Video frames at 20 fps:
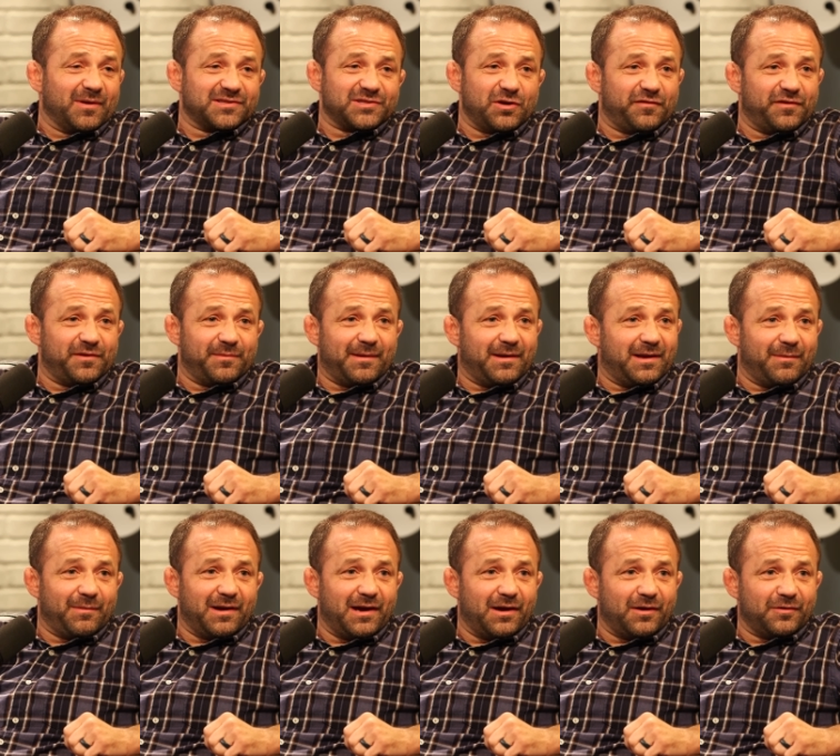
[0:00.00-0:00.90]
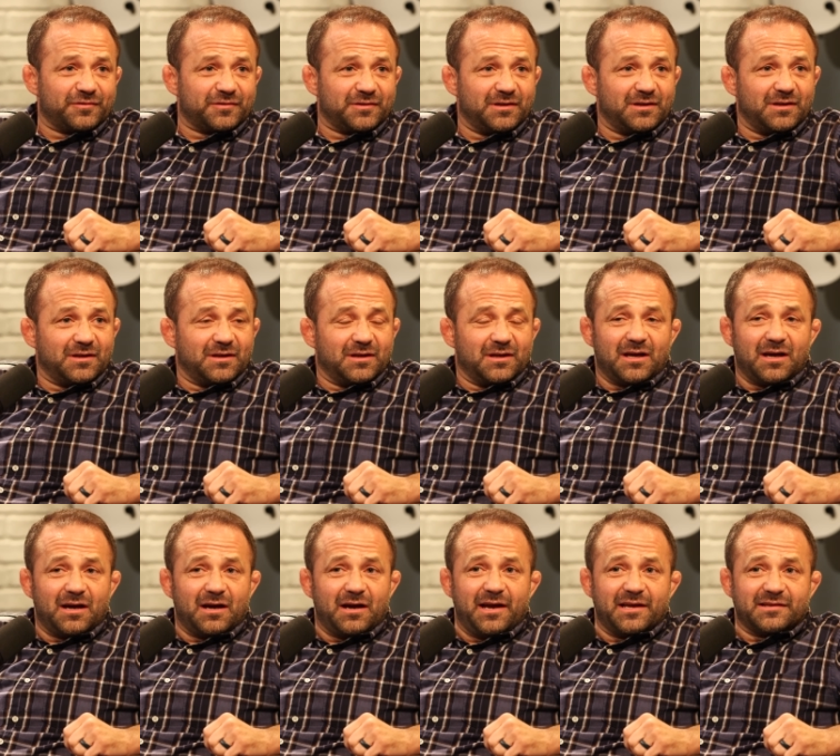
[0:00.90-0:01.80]
myself in my, in my house. No,
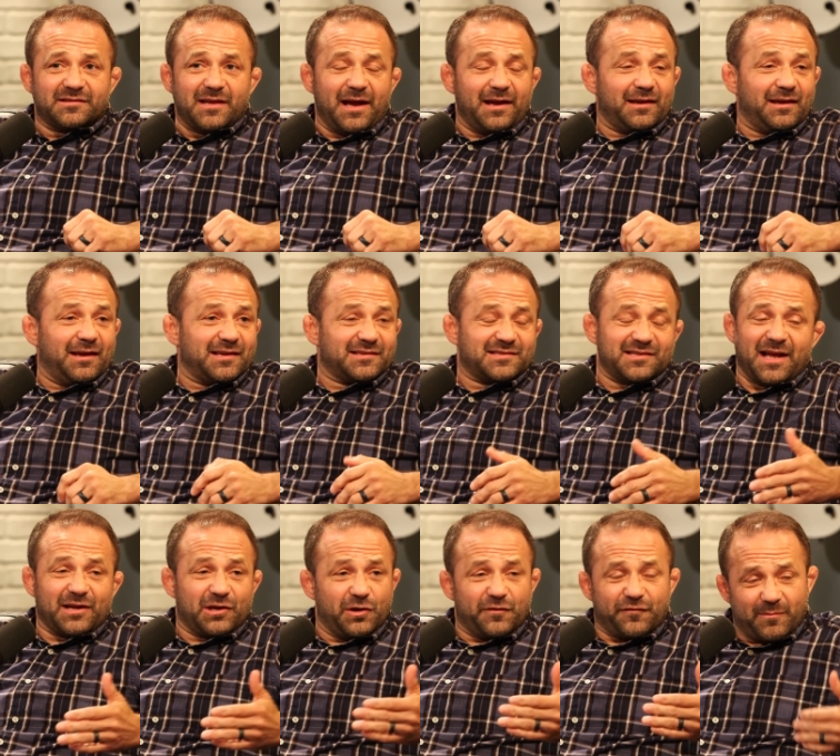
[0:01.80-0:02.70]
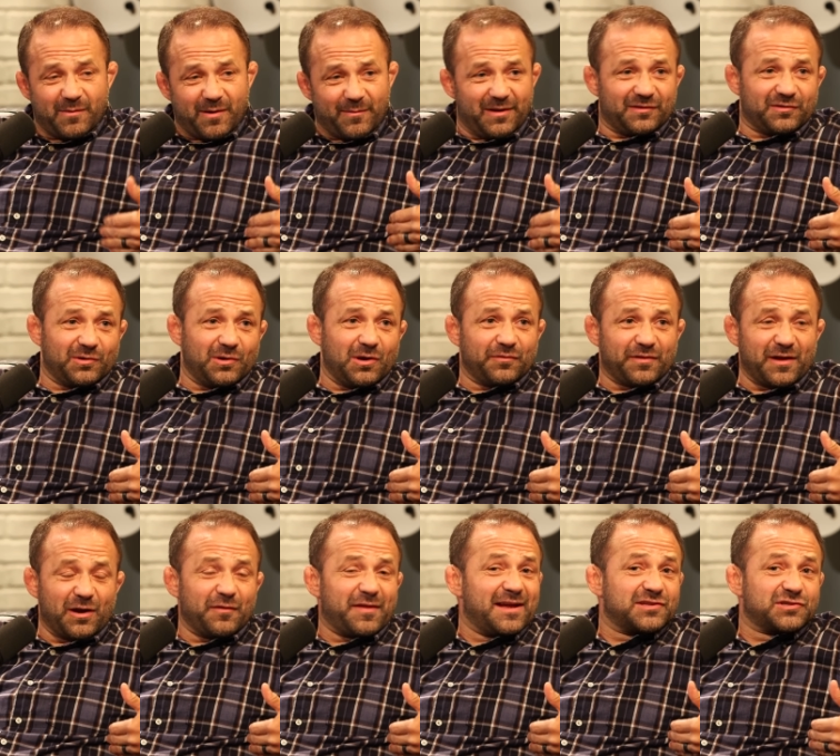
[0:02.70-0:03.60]
uh, it's not it's not good for my mental health. I
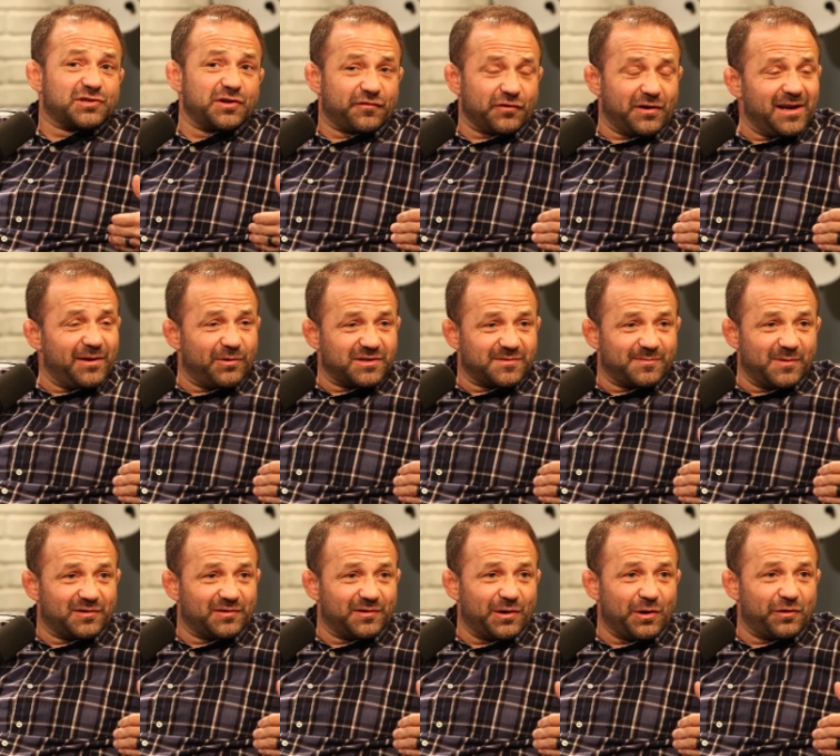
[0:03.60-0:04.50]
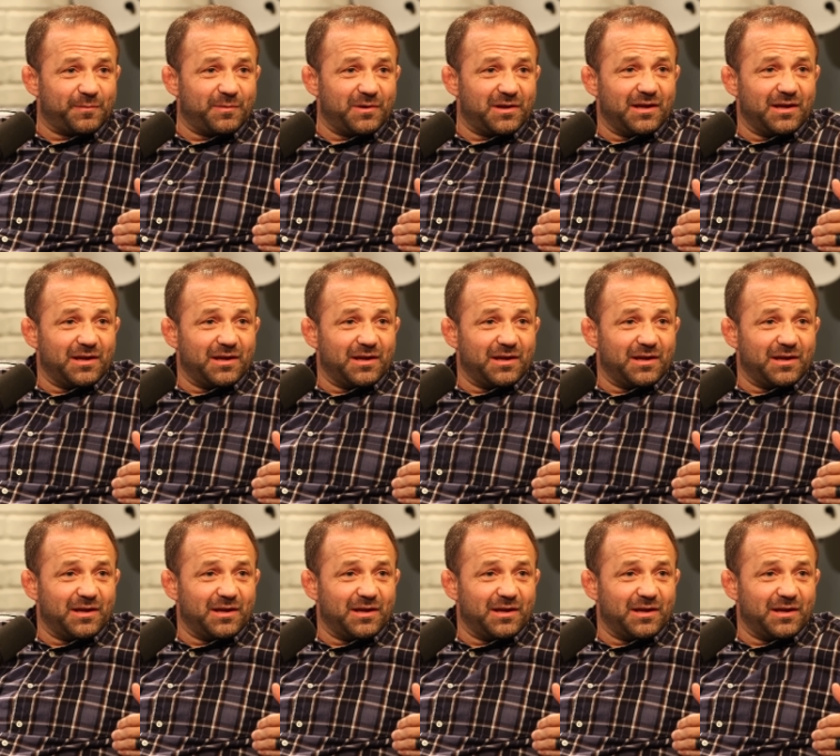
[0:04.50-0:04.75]
don't think it's good for anyone's mental it's health. It's not